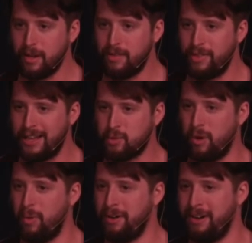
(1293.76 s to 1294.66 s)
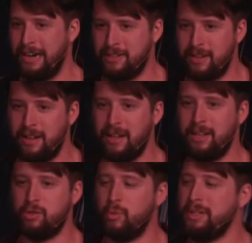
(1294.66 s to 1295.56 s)
That's what wonder is.
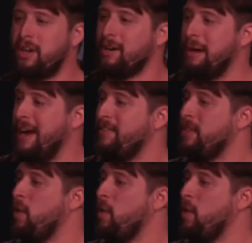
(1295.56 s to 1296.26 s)
So when we talk about having the